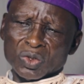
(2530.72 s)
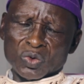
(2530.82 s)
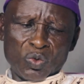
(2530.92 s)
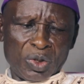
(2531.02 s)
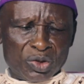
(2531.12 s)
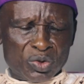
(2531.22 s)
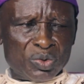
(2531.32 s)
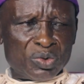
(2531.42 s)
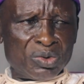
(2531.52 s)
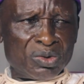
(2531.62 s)
what
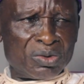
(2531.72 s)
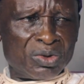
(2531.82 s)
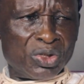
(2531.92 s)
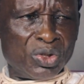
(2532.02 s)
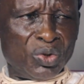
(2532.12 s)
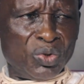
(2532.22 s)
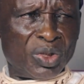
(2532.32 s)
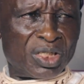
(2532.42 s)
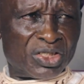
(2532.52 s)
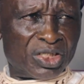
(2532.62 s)
you
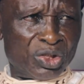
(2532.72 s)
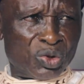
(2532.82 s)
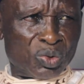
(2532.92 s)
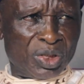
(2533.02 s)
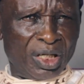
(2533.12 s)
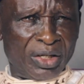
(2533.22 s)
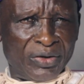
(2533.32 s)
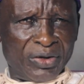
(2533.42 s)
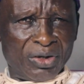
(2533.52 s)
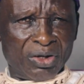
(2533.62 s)
are seeing
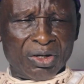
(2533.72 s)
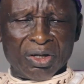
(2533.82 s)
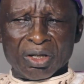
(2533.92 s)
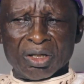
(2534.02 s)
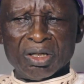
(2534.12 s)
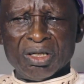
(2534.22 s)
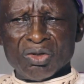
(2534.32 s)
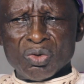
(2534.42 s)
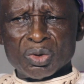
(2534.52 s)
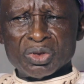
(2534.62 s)
today,
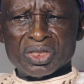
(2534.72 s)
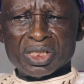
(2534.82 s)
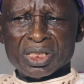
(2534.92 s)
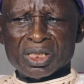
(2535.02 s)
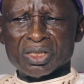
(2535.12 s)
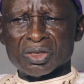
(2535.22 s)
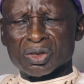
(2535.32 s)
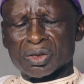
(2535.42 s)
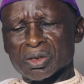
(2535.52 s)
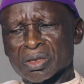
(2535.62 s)
in those
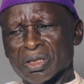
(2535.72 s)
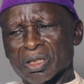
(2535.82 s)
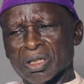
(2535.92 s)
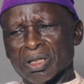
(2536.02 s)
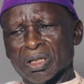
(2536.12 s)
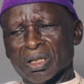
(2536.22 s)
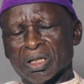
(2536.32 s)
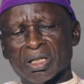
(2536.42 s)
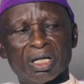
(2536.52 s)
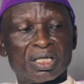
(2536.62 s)
days,
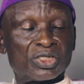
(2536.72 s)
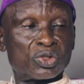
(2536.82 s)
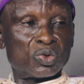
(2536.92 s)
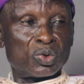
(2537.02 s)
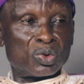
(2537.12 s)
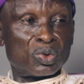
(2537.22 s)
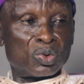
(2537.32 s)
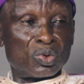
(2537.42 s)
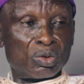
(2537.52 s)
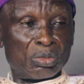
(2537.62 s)
there is
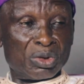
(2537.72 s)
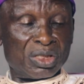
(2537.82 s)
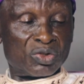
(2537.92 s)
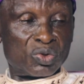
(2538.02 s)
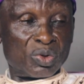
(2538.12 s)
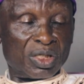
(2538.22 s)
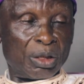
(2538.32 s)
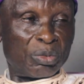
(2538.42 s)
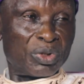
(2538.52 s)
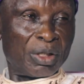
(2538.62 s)
nobody is talking
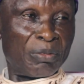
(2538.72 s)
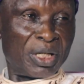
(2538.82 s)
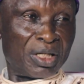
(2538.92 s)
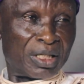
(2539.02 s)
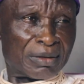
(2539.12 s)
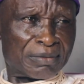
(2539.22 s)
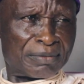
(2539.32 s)
about the money.